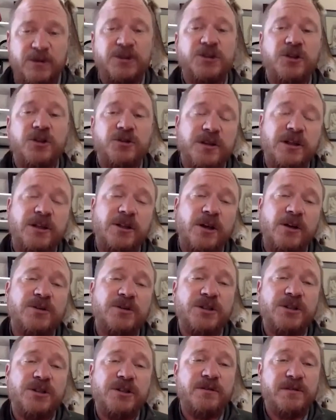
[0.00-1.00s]
children
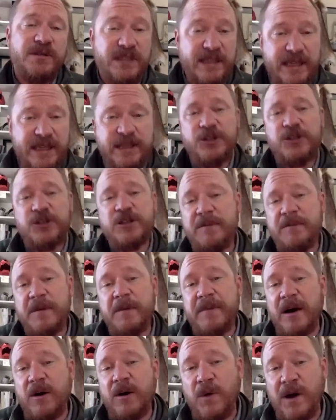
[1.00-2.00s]
close to you, teach them
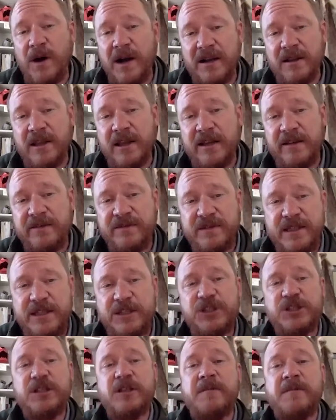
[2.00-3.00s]
about wildlife,
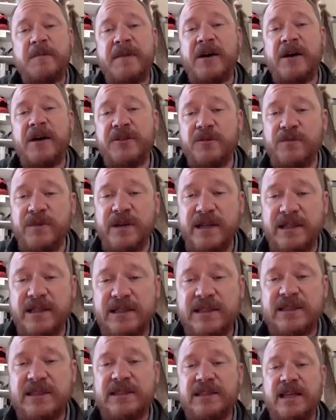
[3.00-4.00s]
teach them about the
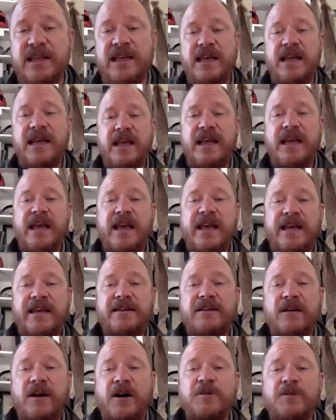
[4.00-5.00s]
risks,
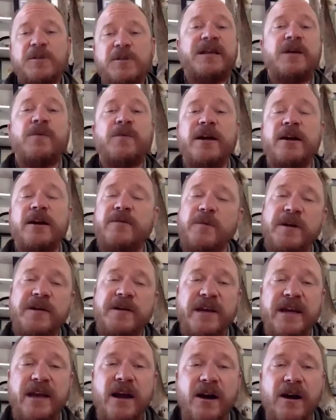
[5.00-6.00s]
and always be aware of where
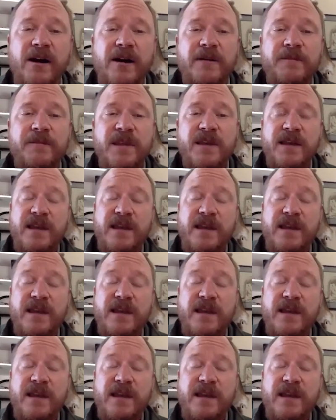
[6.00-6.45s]
they are.